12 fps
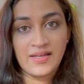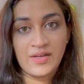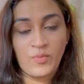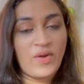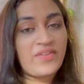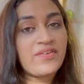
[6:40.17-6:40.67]

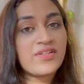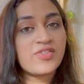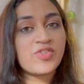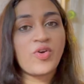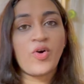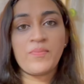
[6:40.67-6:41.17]
Whether it's
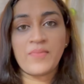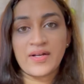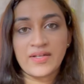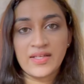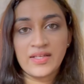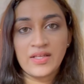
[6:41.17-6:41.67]
your
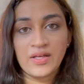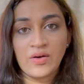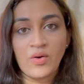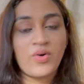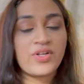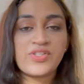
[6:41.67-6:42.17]
money
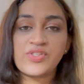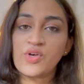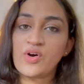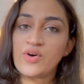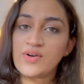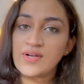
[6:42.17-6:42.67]
or it's
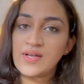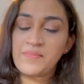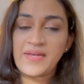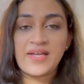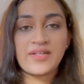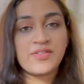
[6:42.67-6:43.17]
your
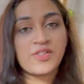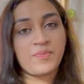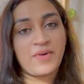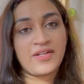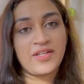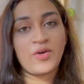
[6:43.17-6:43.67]
parents'
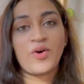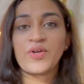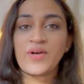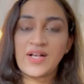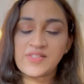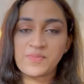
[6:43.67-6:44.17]
money or
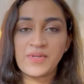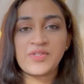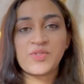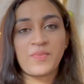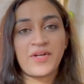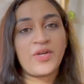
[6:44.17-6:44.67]
your
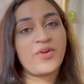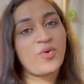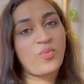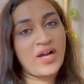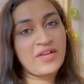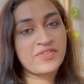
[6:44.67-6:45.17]
husband's money or your
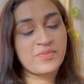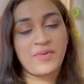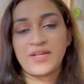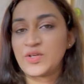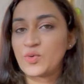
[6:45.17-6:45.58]
wife's money,